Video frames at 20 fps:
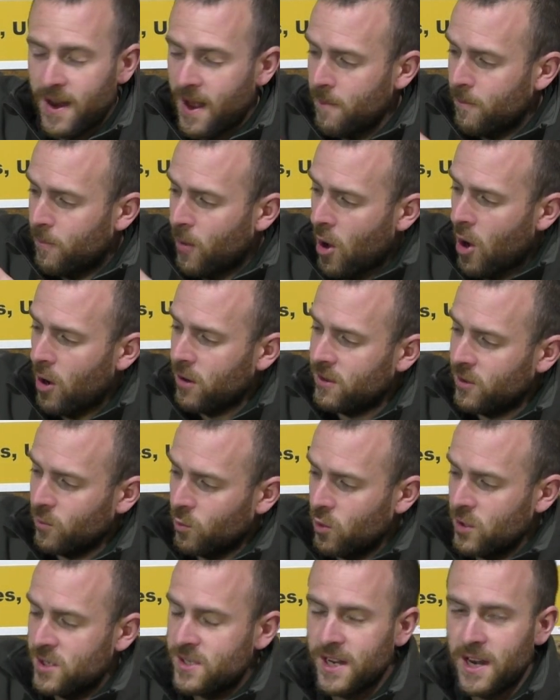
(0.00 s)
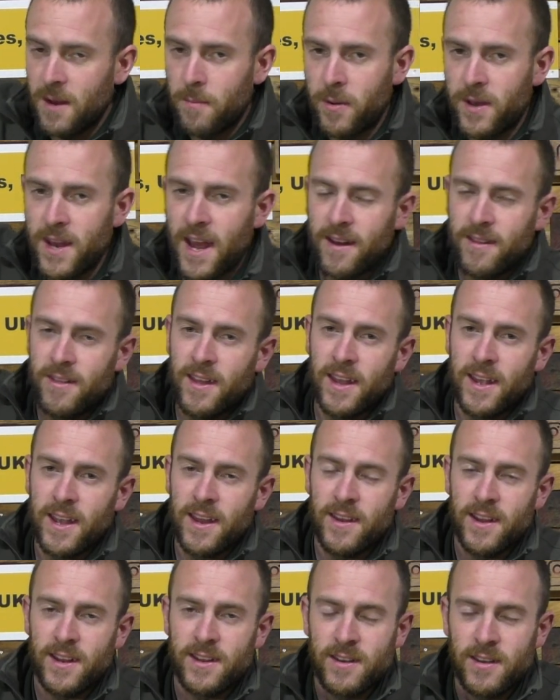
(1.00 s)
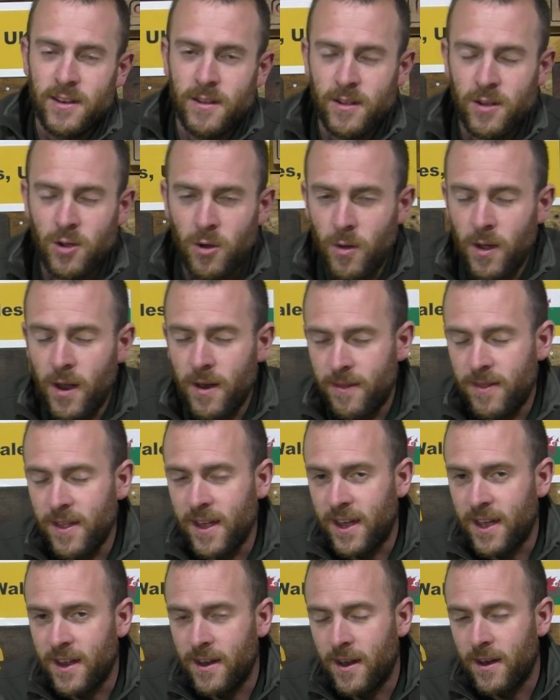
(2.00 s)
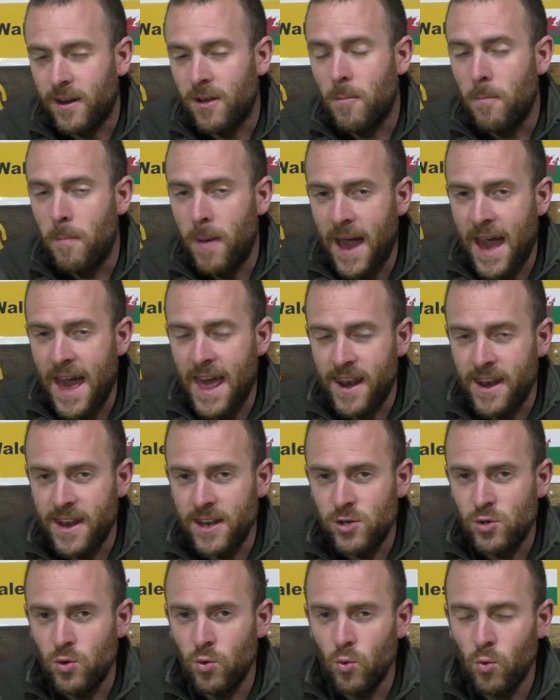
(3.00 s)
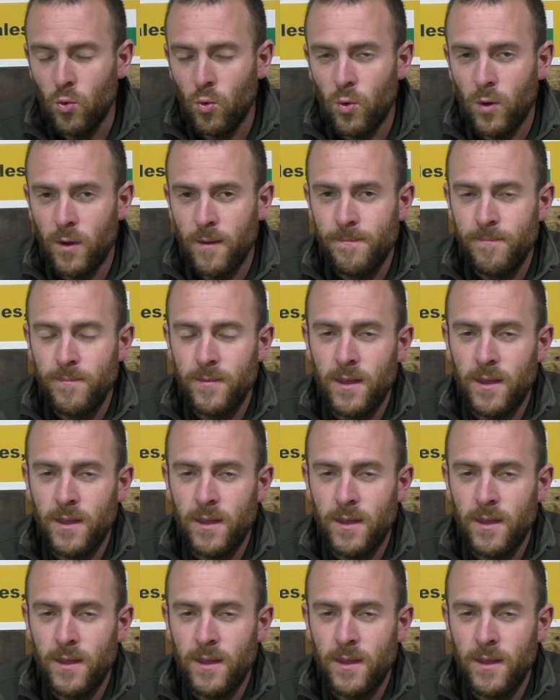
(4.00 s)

I bought the wood stain and protect thinking and comparing it to